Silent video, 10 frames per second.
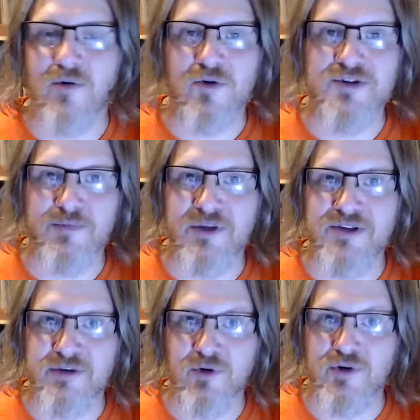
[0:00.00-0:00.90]
or something
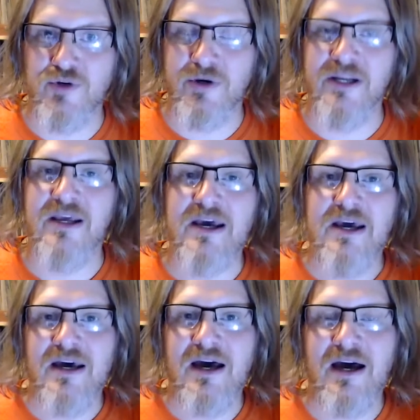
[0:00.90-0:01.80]
similar to it,
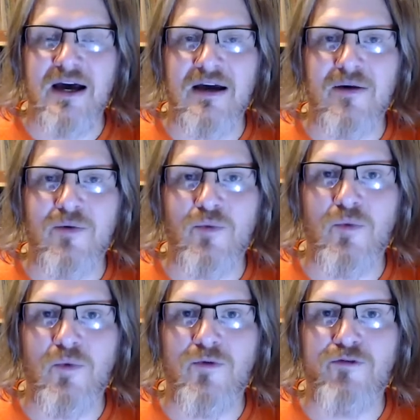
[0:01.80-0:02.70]

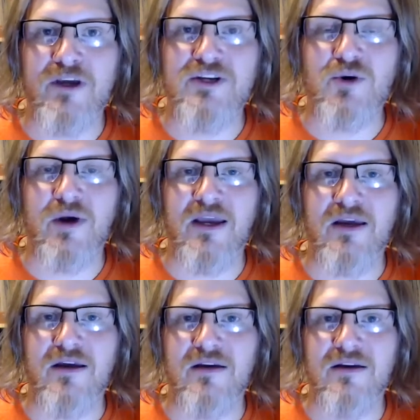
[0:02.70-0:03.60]

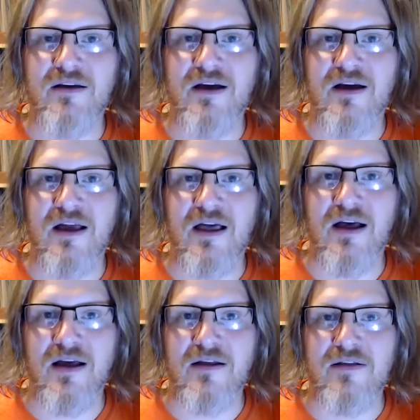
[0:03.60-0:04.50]
featuring
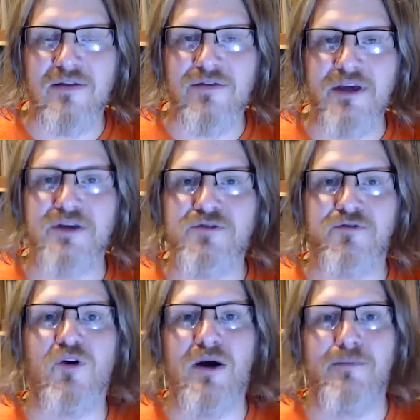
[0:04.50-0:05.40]
things
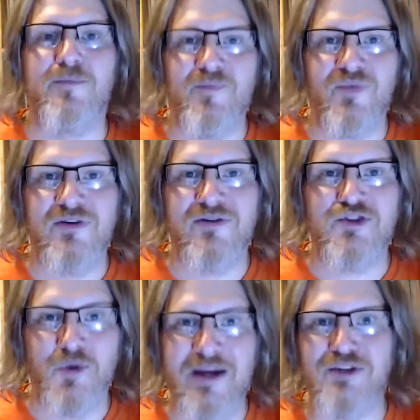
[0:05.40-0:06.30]
from
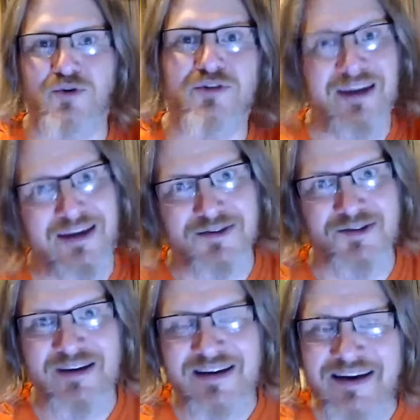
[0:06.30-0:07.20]
Stranger
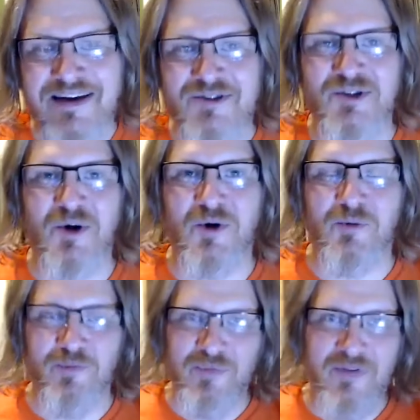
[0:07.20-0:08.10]
Things.
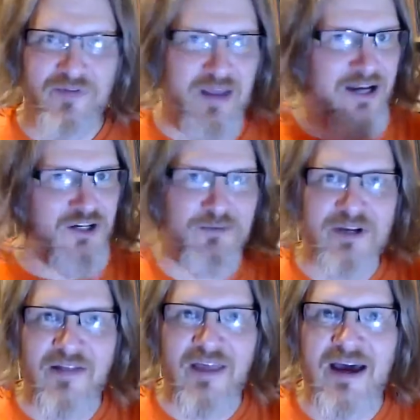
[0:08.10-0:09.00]
So I jumped
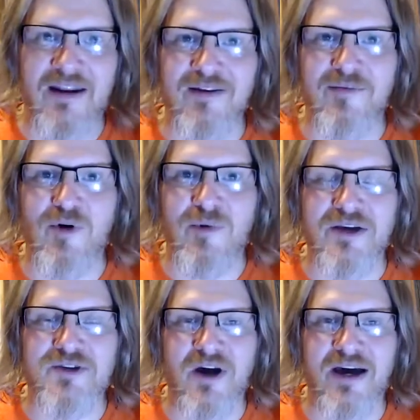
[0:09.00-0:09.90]
on that the moment I
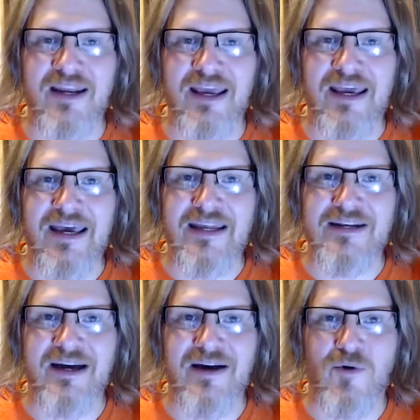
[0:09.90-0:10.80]
saw it
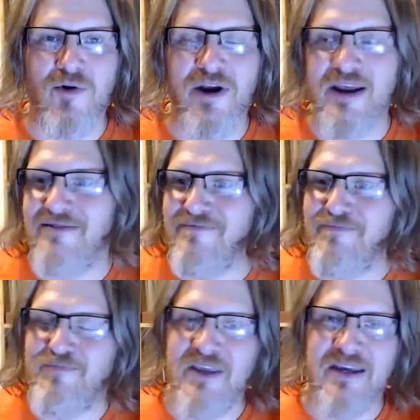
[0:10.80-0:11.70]
and ordered it.
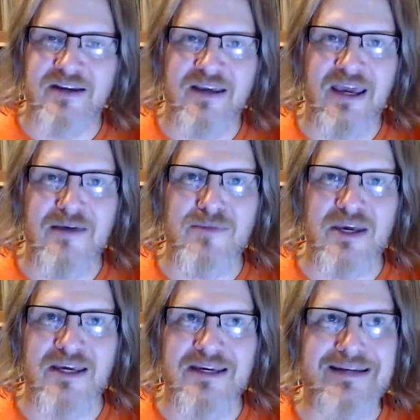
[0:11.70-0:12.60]
It came
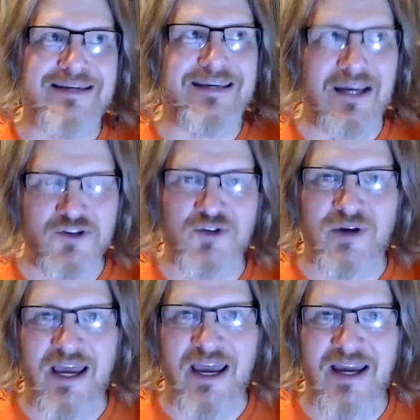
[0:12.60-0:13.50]
in
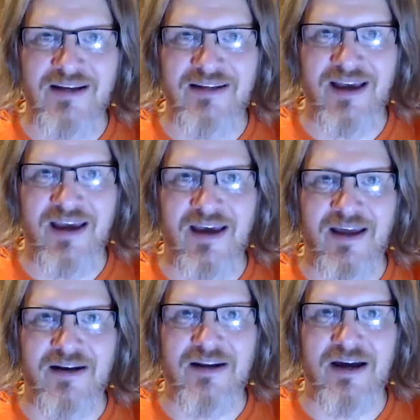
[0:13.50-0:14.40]
yesterday
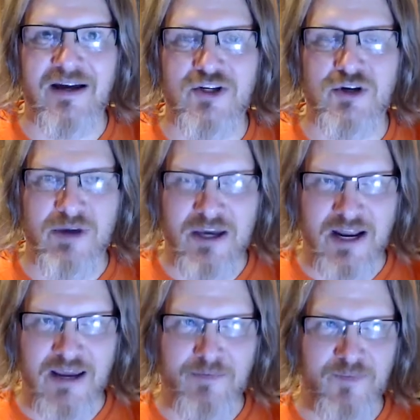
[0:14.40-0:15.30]
and should be
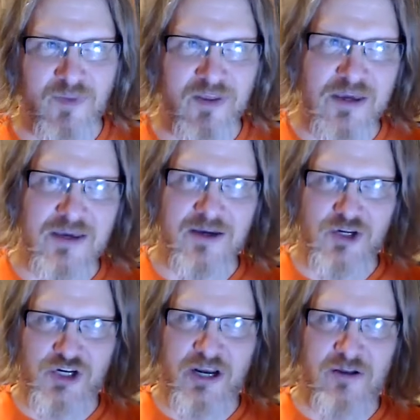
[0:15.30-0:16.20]
hitting the
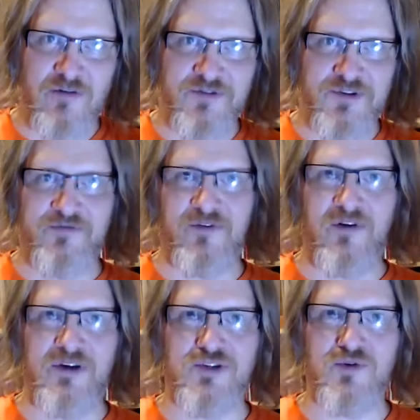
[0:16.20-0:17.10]
shelves
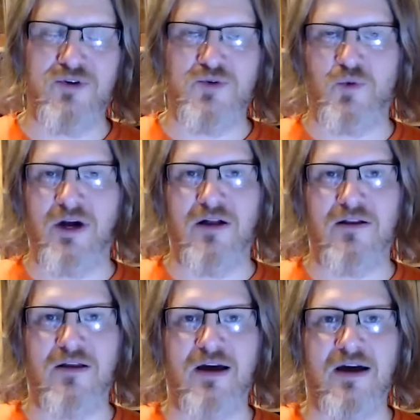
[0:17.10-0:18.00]
very soon as
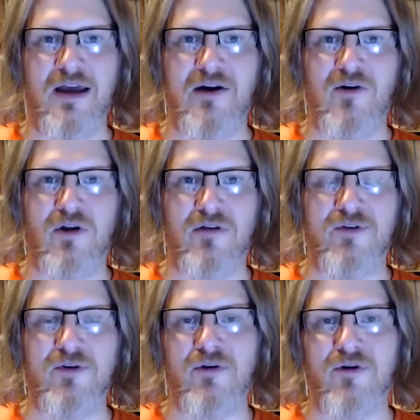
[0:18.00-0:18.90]
well at all of
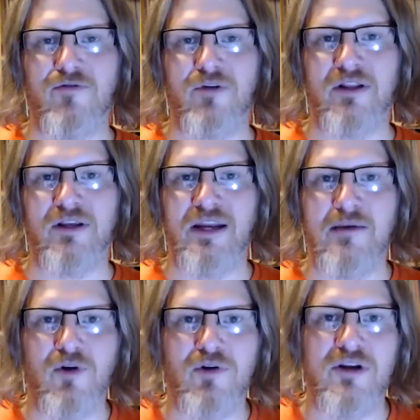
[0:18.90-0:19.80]
your friendly
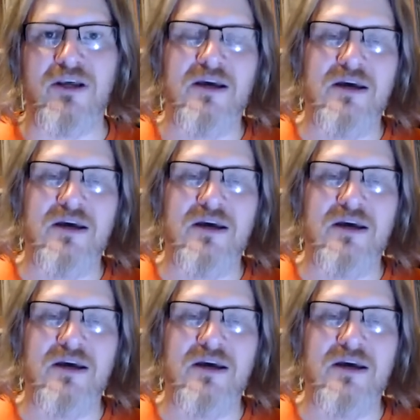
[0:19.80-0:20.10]
neighborhood